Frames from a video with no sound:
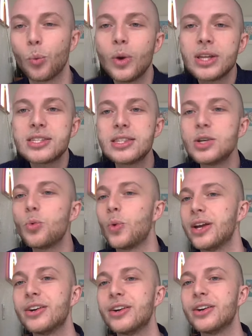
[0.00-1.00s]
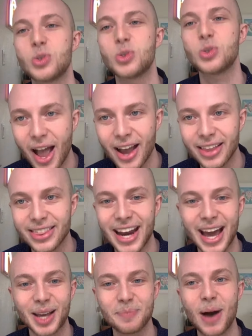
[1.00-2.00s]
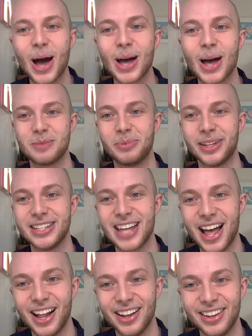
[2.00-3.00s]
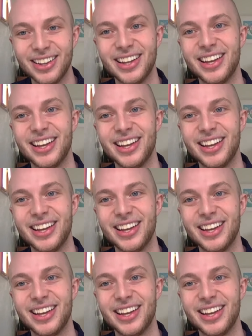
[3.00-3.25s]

what's the weirdest way that I could possibly tell